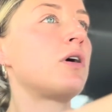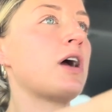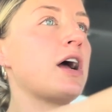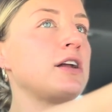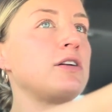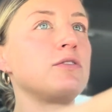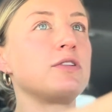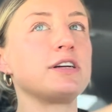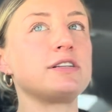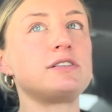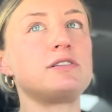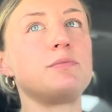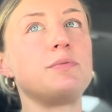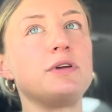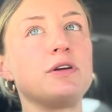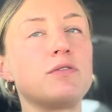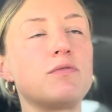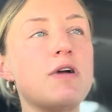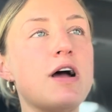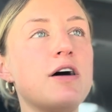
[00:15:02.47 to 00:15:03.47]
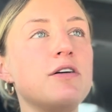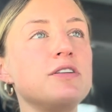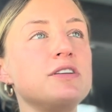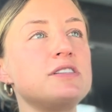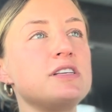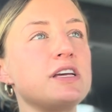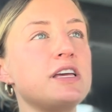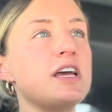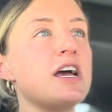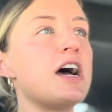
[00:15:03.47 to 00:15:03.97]
I don't like to be around. He's
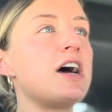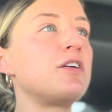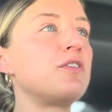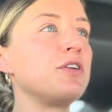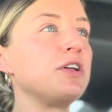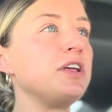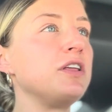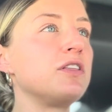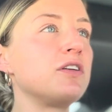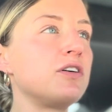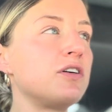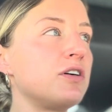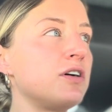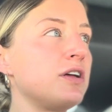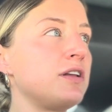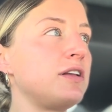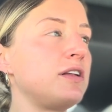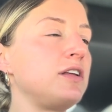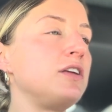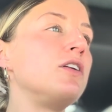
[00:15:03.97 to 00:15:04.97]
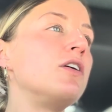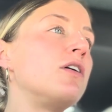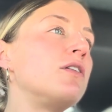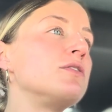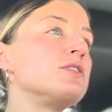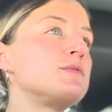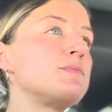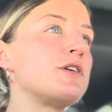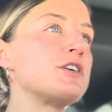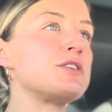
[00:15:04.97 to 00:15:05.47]
like, yeah, I don't either. And, you know,
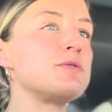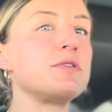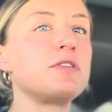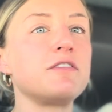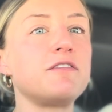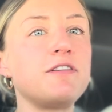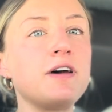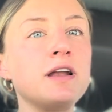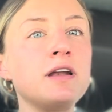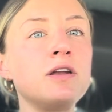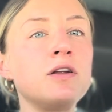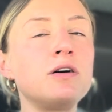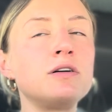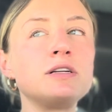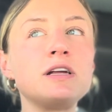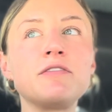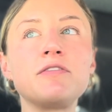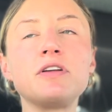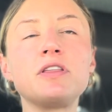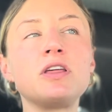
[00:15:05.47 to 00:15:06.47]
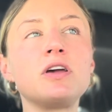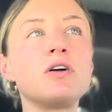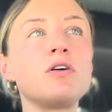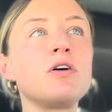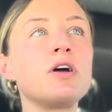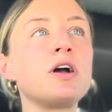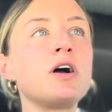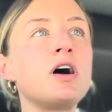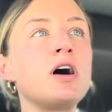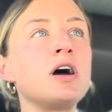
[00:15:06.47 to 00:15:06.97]
especially with the fentanyl and everything
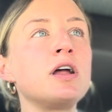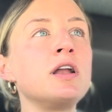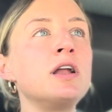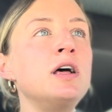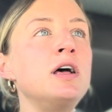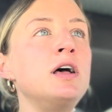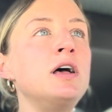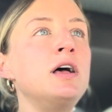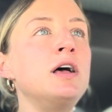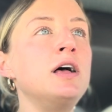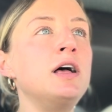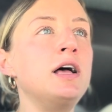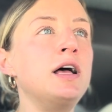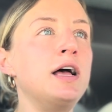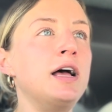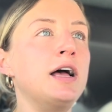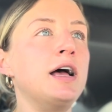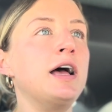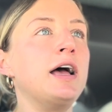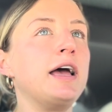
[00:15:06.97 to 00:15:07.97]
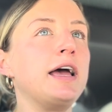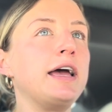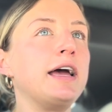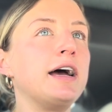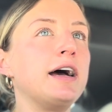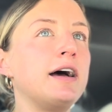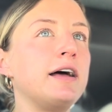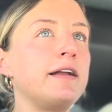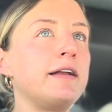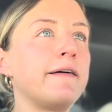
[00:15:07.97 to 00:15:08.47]
going on.
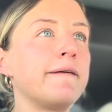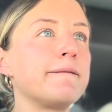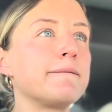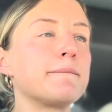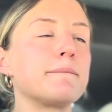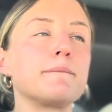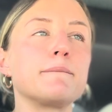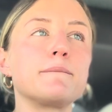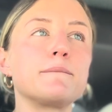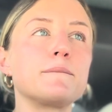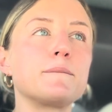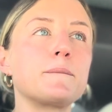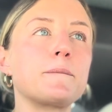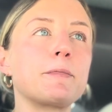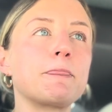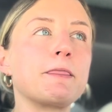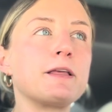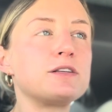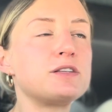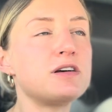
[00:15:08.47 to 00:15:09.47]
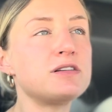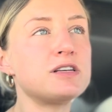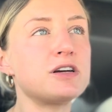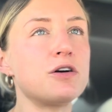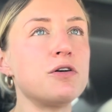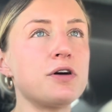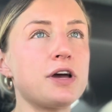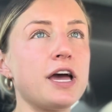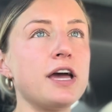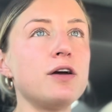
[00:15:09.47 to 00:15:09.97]
And so I was like,
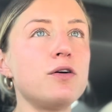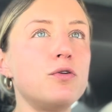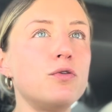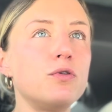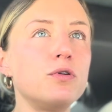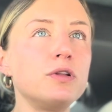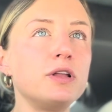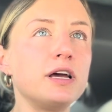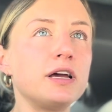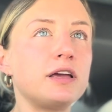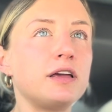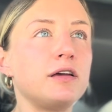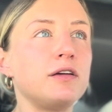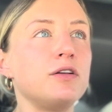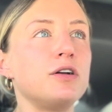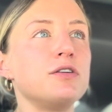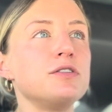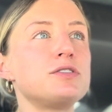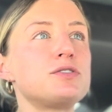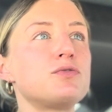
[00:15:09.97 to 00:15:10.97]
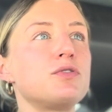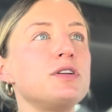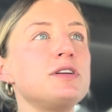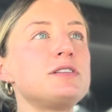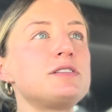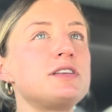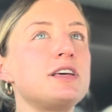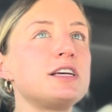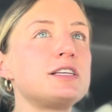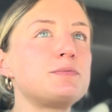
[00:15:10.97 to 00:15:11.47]
okay, cool. Like, you know, he's
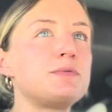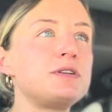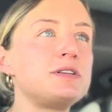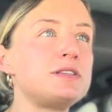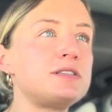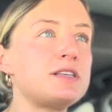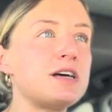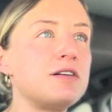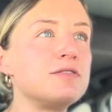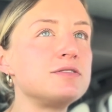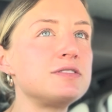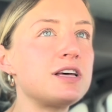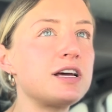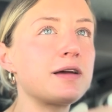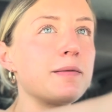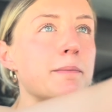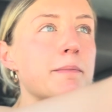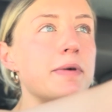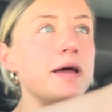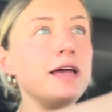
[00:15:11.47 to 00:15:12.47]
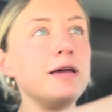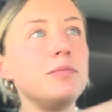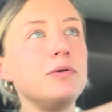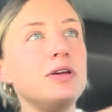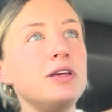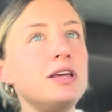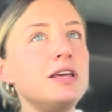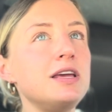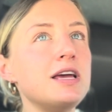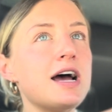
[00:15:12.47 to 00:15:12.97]
26, but it sounds like maybe
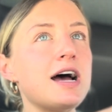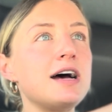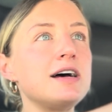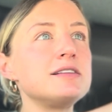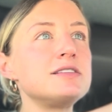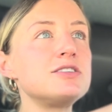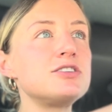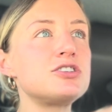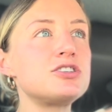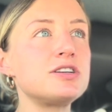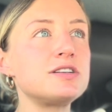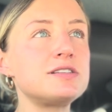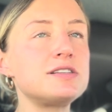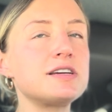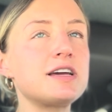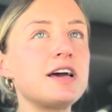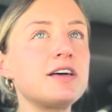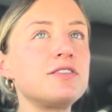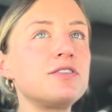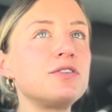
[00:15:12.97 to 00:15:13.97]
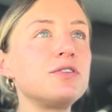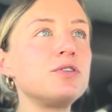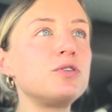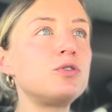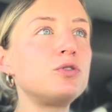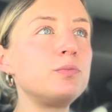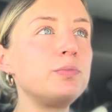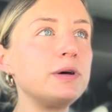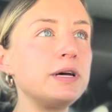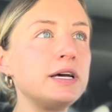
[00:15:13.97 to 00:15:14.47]
he has his shit together a
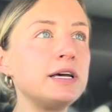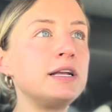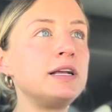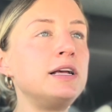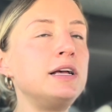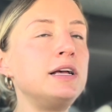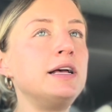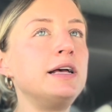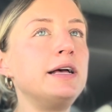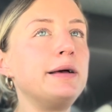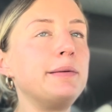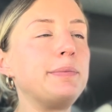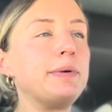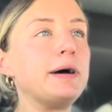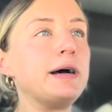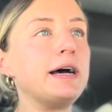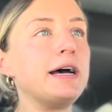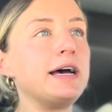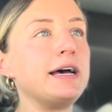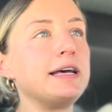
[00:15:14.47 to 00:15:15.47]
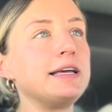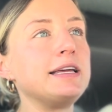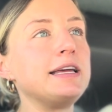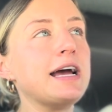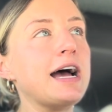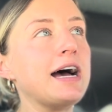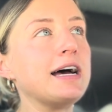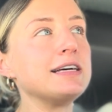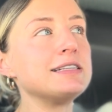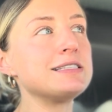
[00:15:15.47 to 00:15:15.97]
little bit. But
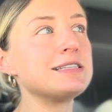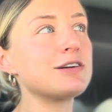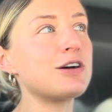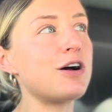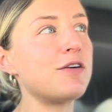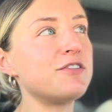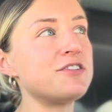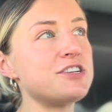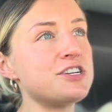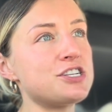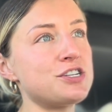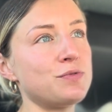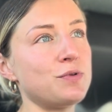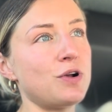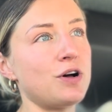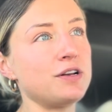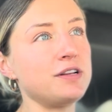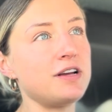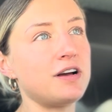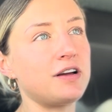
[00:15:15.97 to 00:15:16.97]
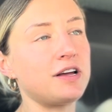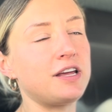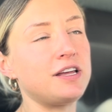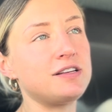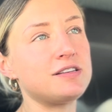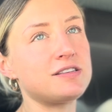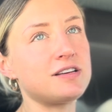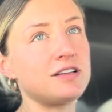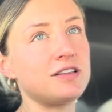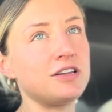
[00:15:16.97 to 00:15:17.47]
yeah, as the conversation went on, he
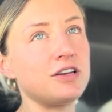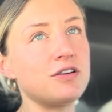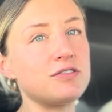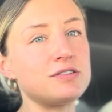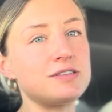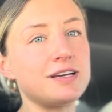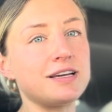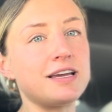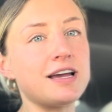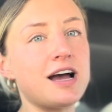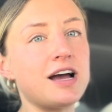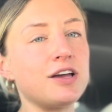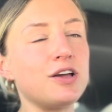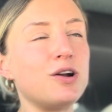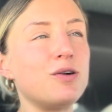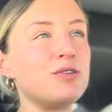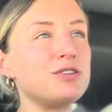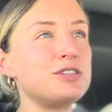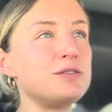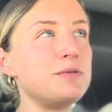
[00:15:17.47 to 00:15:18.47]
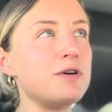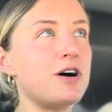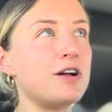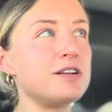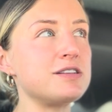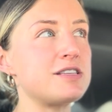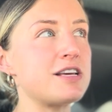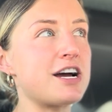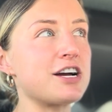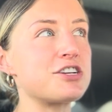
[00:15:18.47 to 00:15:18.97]
suddenly goes, he's like, yeah, you know what, to be
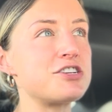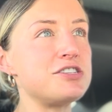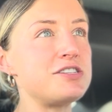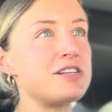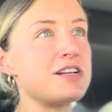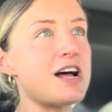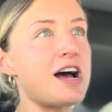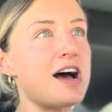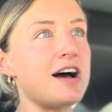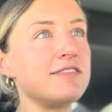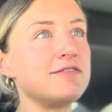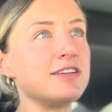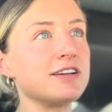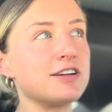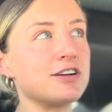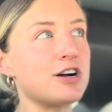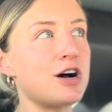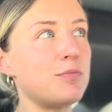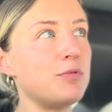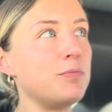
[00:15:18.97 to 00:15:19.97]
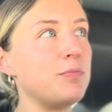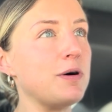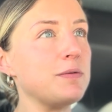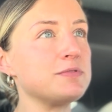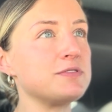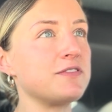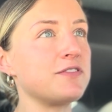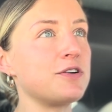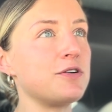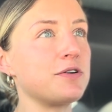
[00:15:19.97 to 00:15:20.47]
honest, I actually did have like a couple
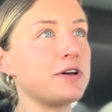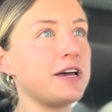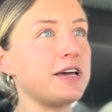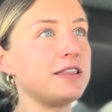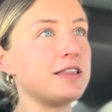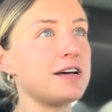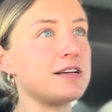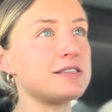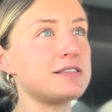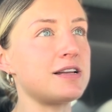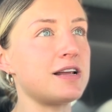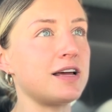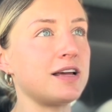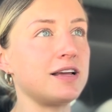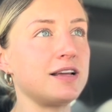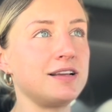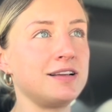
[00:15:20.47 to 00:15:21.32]
bumps of cocaine last night.